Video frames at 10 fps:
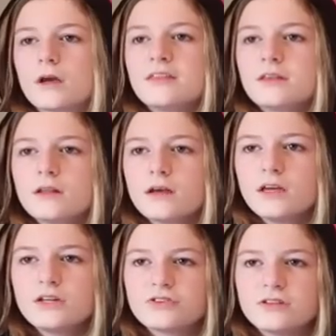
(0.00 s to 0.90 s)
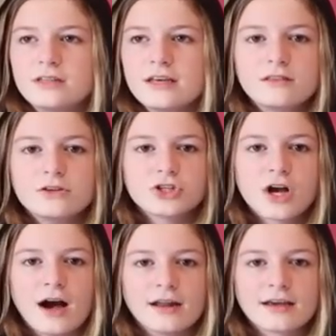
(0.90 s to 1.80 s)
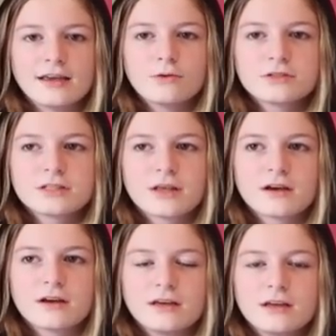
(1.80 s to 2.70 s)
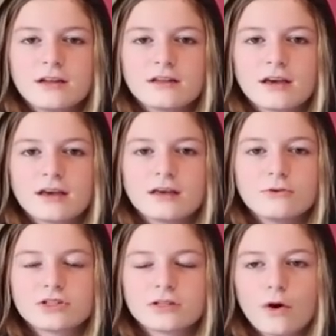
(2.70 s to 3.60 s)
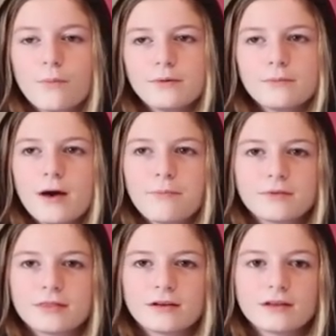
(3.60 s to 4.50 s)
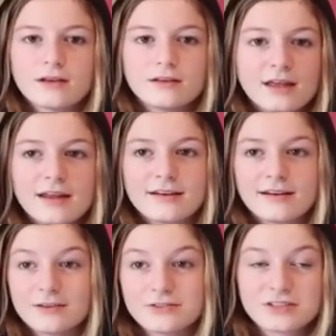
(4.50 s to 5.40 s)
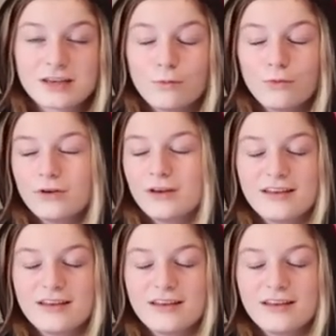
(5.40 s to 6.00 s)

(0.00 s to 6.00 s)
And then like he just did the shot. Like he wasn't like gonna, he didn't like, he was just like open up and then like did it and I was just like, Whoa.